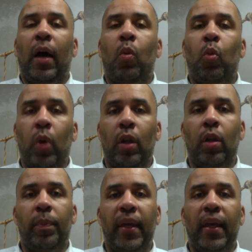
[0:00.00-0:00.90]
will
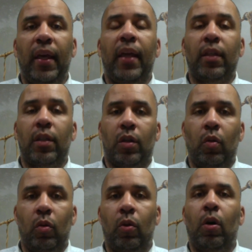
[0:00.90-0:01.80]
be in
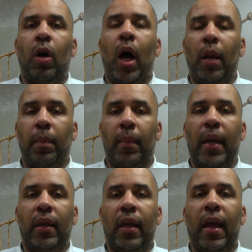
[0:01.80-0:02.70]
school on
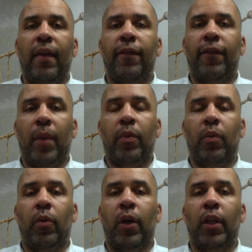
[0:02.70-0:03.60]
Monday,
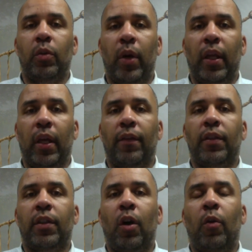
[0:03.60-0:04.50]
February 20th.
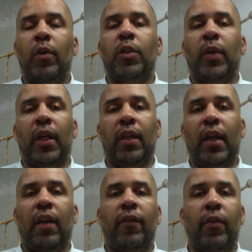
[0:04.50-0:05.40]
So we just want to get
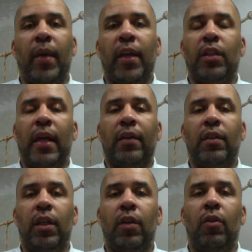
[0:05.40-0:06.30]
that information out
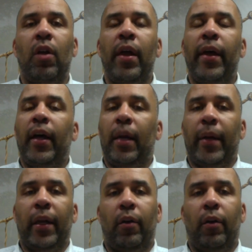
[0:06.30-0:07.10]
to you. I know